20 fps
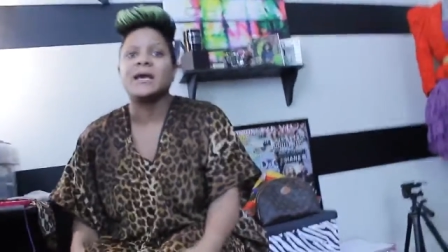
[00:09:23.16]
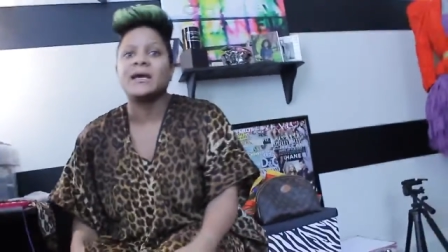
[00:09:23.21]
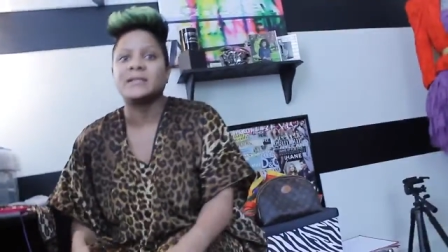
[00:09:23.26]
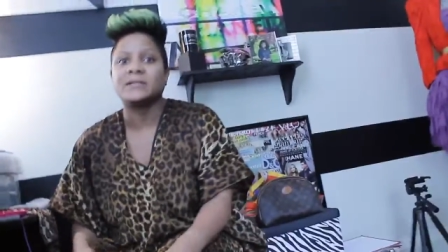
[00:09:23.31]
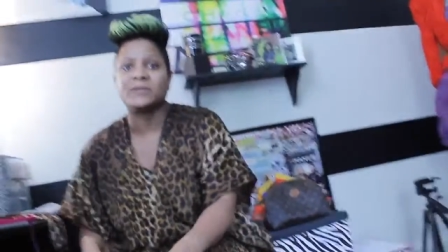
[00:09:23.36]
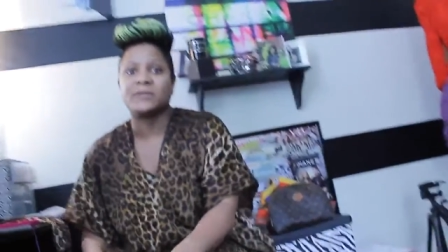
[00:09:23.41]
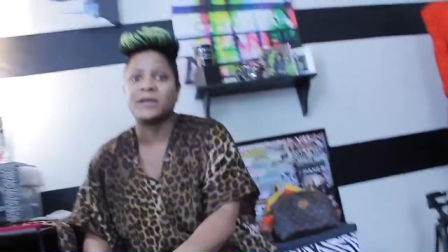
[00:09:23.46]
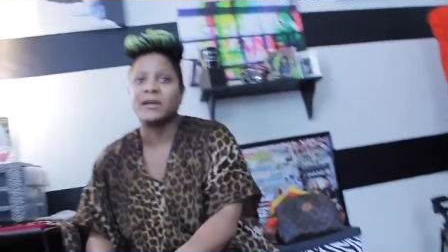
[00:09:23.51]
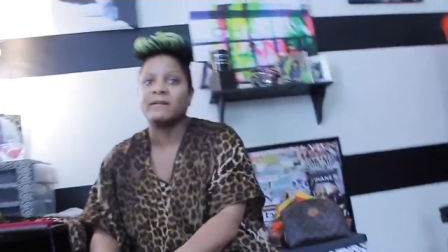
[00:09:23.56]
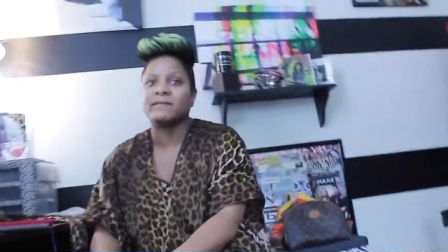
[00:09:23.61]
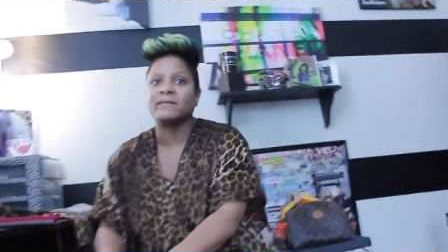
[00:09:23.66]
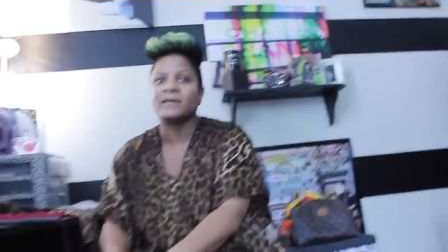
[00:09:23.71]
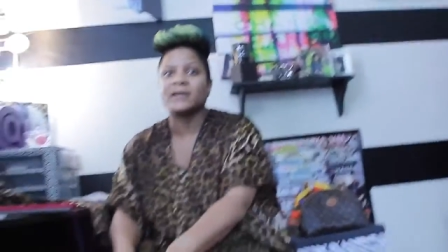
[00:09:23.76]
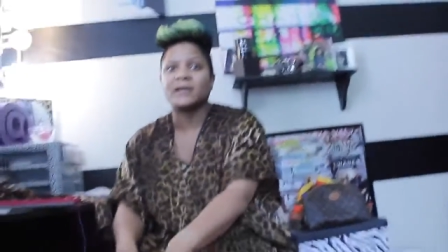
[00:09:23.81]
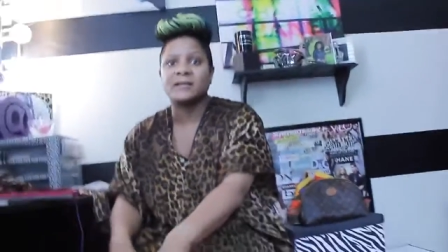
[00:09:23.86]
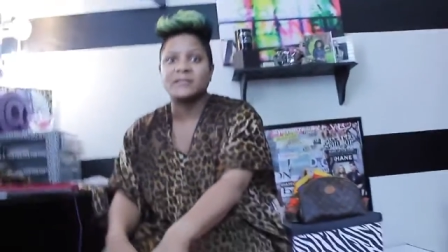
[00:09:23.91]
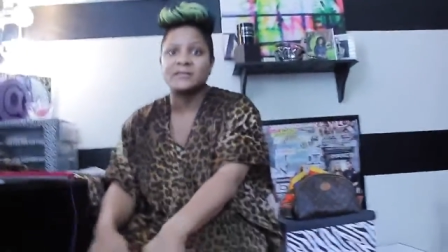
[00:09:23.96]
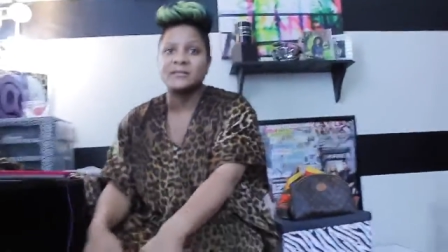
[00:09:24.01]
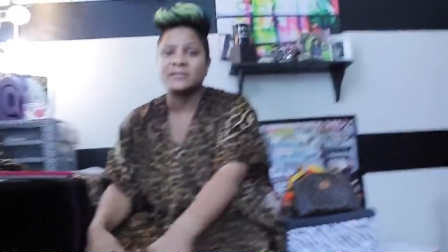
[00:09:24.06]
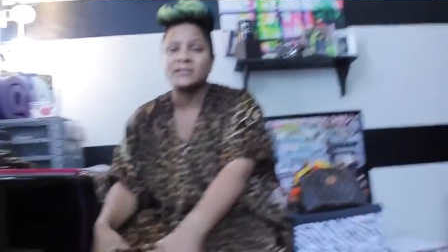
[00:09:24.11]
had to go to
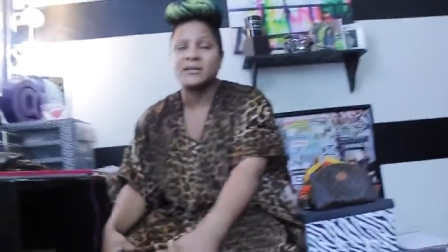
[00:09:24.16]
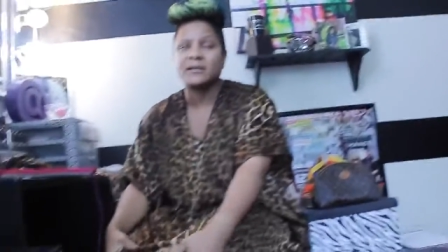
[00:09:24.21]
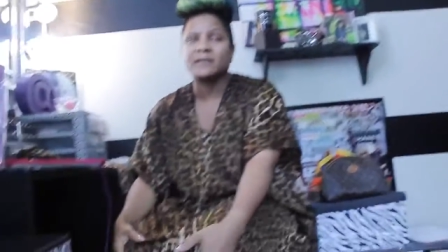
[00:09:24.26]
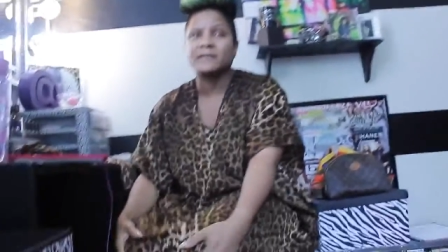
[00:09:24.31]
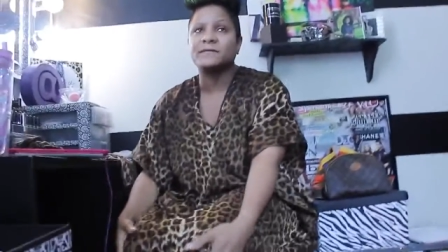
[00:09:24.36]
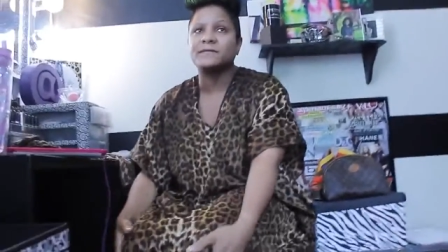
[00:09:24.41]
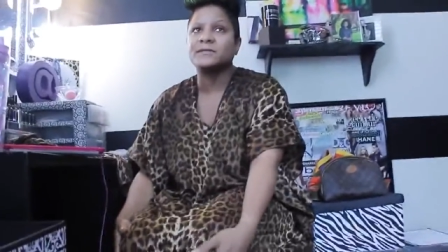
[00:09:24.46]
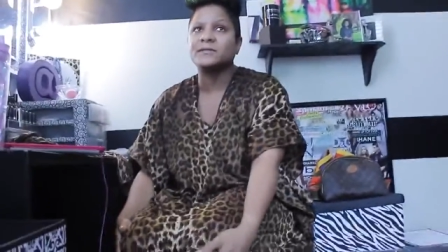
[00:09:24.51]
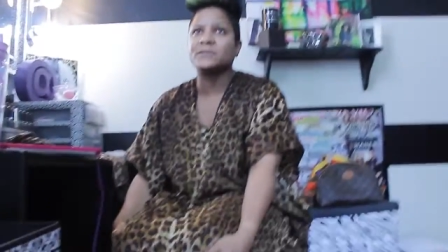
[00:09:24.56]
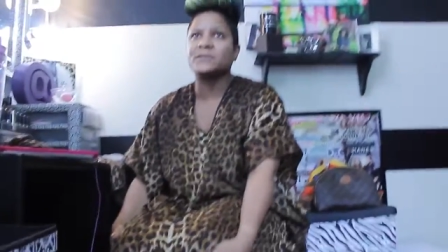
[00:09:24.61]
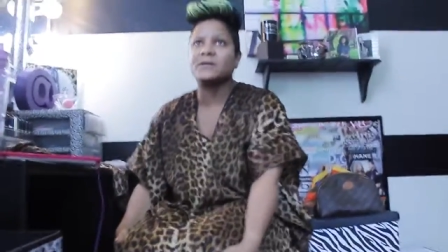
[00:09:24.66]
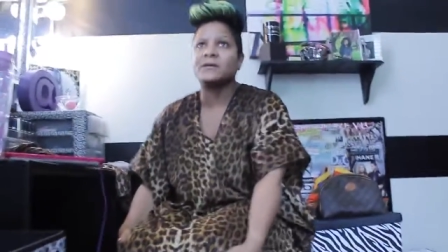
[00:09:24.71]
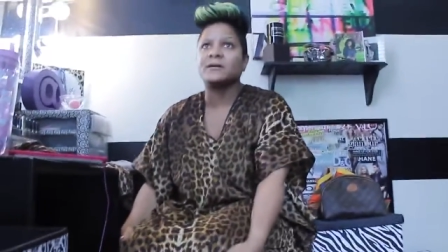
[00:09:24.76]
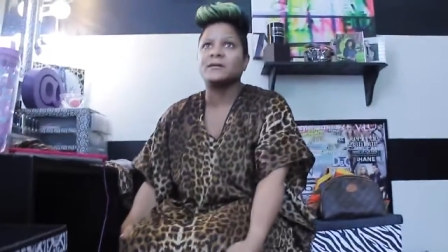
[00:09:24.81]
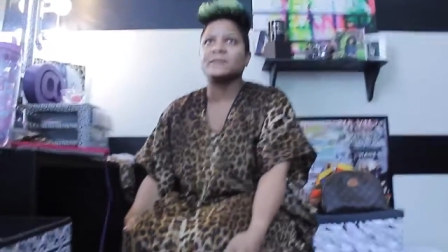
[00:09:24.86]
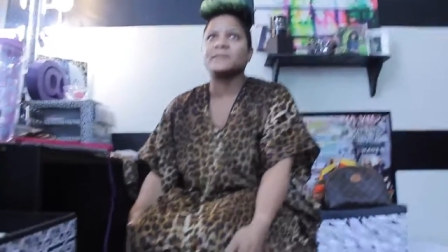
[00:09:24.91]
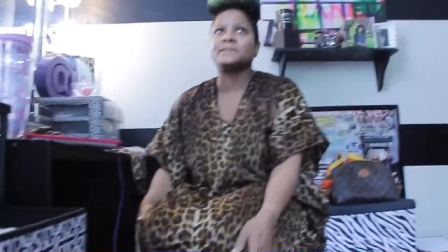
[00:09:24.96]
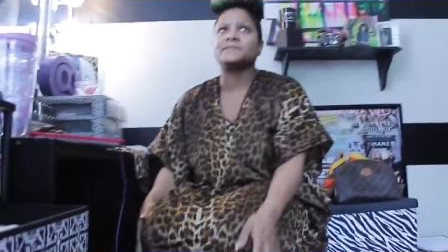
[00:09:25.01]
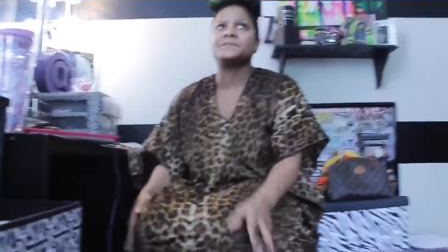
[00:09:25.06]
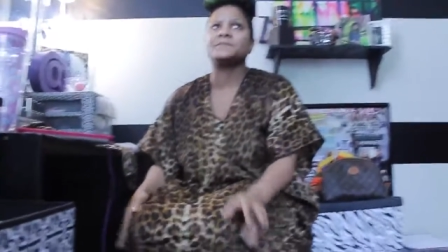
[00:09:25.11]
Afghanistan,
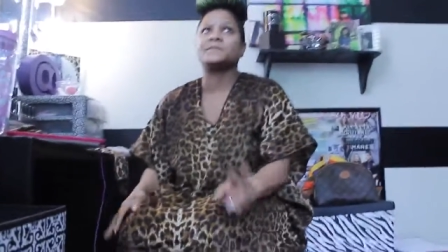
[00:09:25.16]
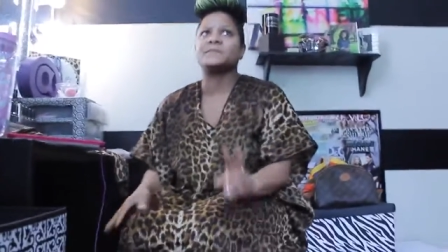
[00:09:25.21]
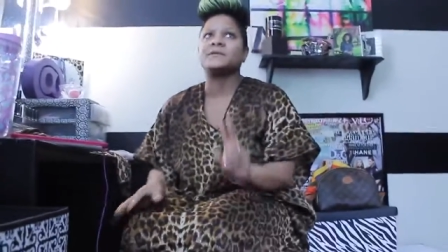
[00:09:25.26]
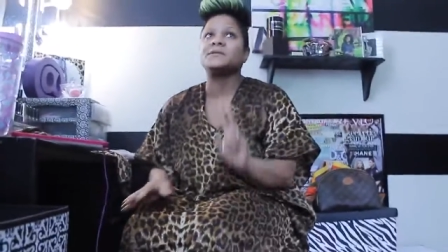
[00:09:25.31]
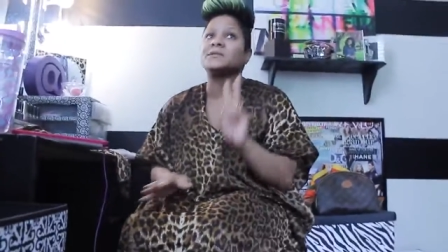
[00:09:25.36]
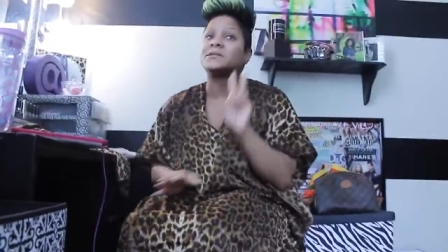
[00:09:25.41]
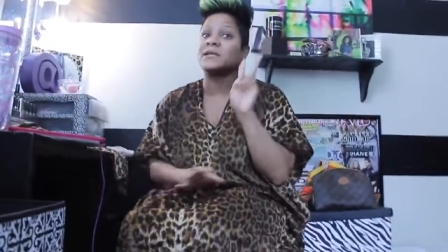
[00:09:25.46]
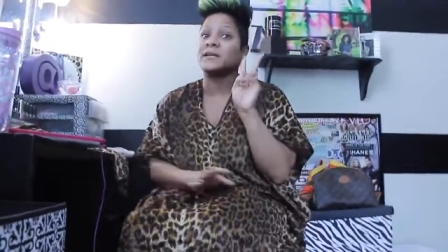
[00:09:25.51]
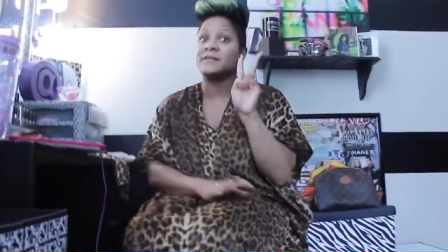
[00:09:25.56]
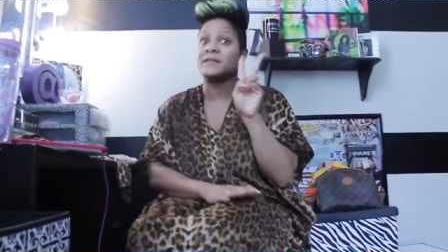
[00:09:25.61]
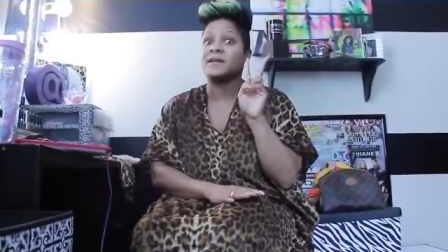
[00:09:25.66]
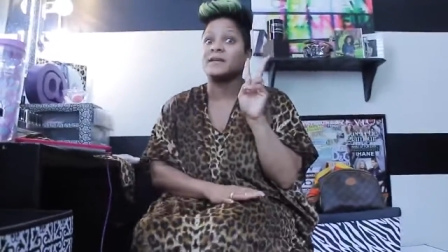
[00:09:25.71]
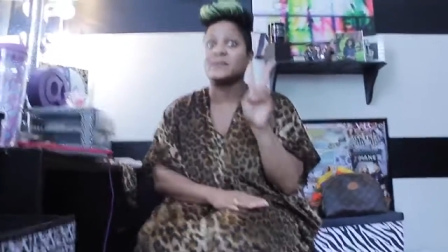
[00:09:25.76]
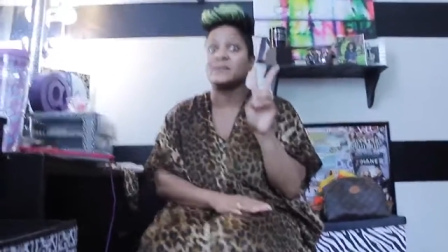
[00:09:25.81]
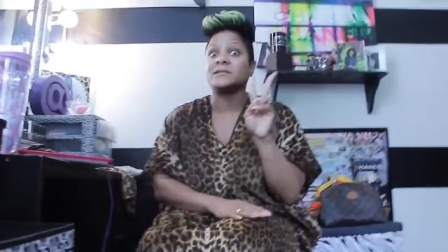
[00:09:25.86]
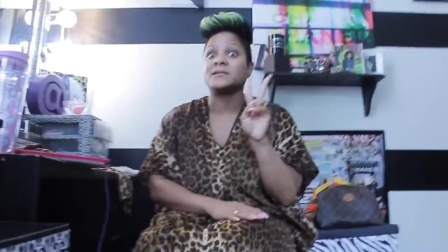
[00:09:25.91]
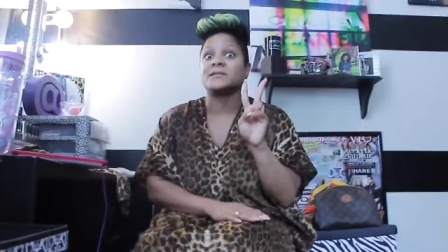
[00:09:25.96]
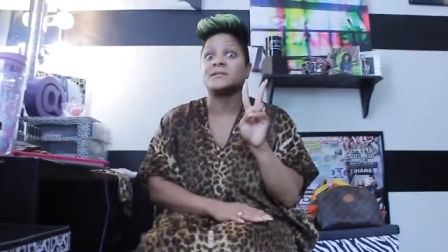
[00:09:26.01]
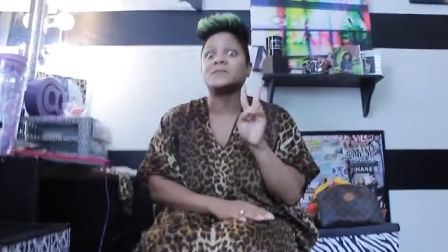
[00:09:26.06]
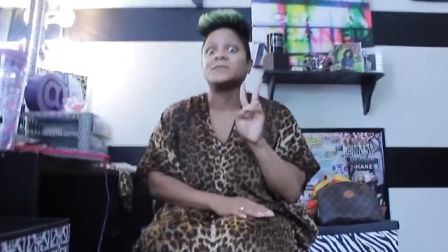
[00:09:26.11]
um, he went to
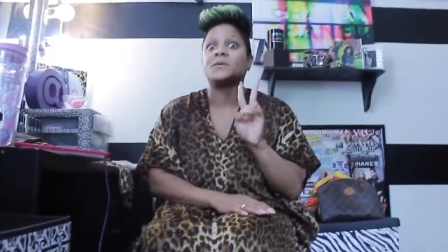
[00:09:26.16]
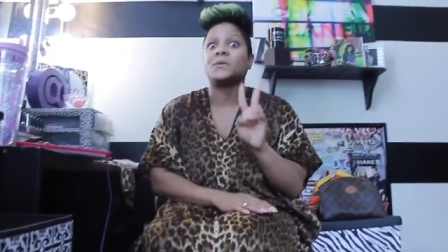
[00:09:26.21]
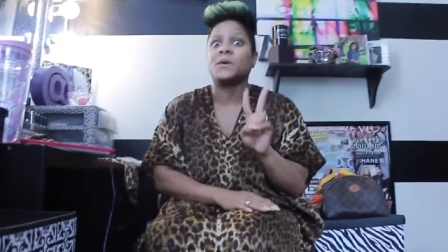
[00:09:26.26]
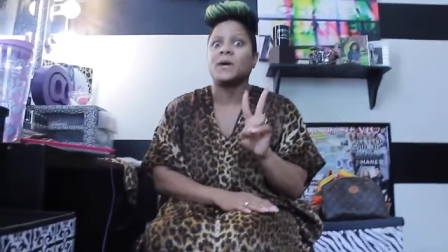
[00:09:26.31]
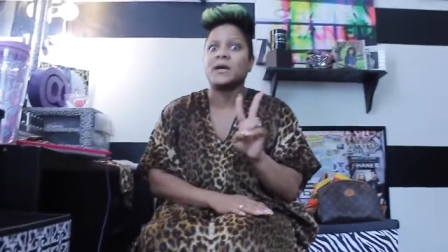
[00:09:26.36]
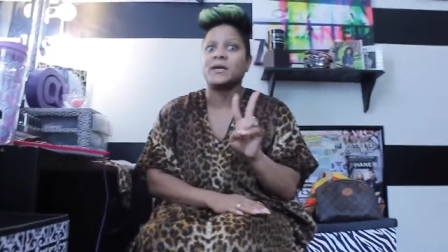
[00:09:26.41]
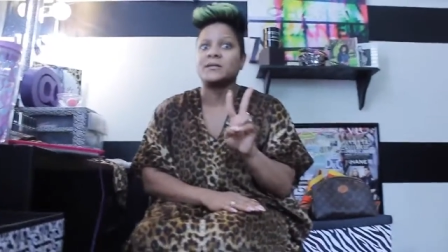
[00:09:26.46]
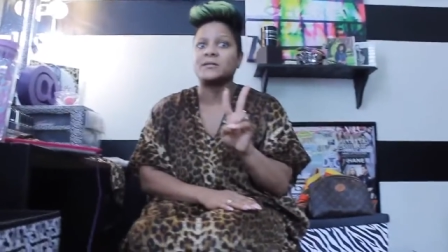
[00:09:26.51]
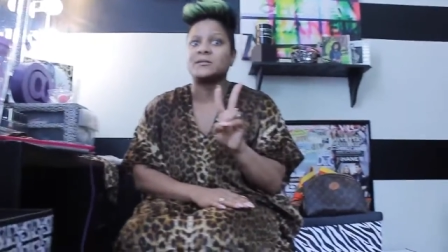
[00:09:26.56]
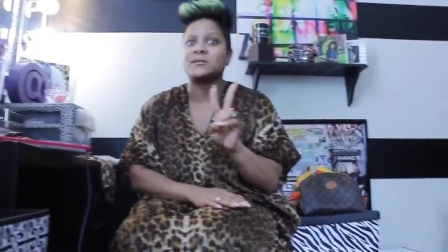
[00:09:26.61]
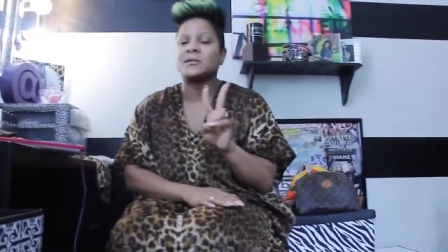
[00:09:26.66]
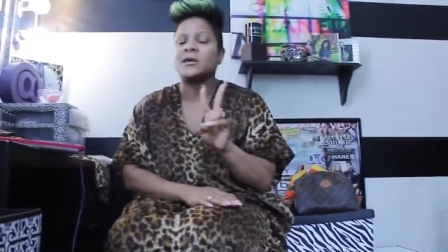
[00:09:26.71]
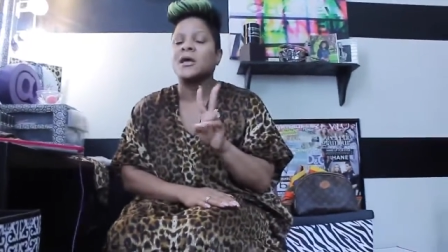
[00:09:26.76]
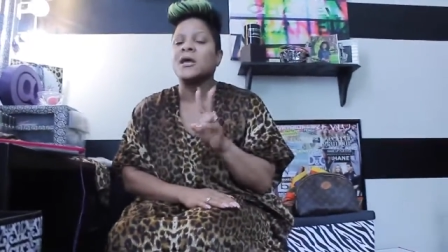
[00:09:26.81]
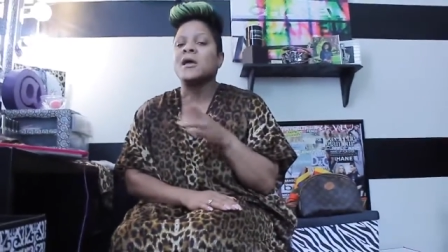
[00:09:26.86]
Afghanistan twice.